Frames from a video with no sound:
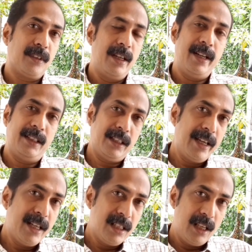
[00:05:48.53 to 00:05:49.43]
In other
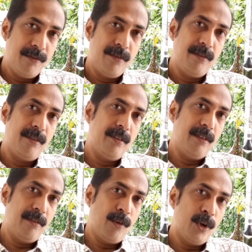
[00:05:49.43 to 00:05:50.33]
case, if
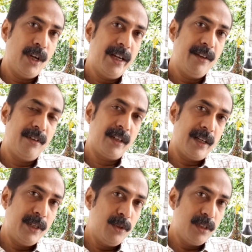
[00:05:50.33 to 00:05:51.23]
Vodafone IDFC
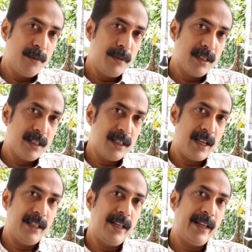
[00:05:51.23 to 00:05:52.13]
continues the business
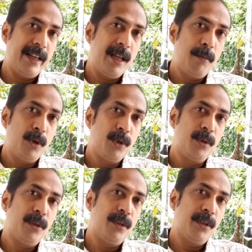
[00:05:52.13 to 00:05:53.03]
and they can able
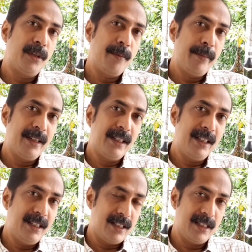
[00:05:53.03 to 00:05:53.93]
to repay their
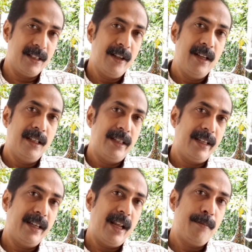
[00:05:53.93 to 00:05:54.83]
interest, they
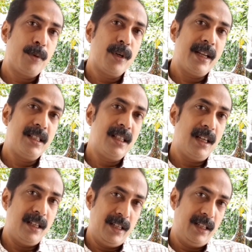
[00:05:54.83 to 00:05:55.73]
can approach
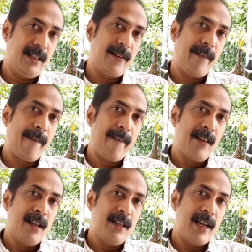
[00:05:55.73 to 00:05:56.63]
NCLT,
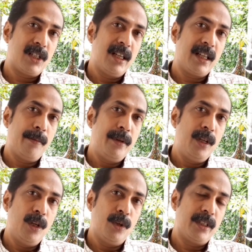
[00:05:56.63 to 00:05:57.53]
National Company
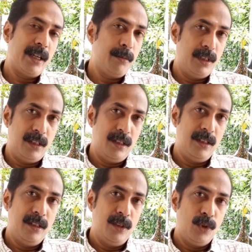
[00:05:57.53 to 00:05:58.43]
Law Tribunal,
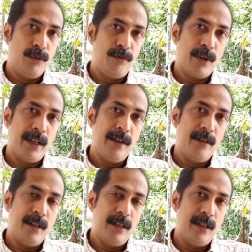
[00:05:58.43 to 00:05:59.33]
for a
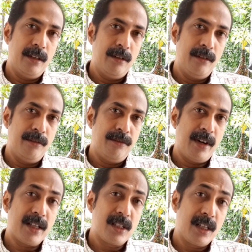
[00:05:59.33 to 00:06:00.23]

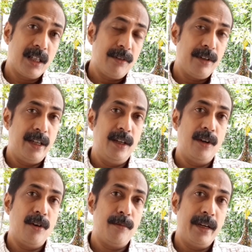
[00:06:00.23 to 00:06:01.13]
fast recovery
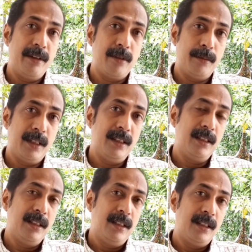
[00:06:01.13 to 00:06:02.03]
of money from the
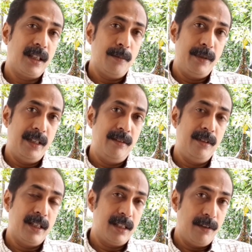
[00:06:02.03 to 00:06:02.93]
company
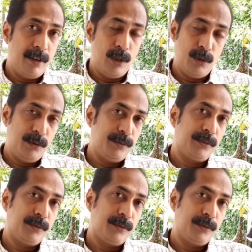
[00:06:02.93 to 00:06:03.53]
which has given loan.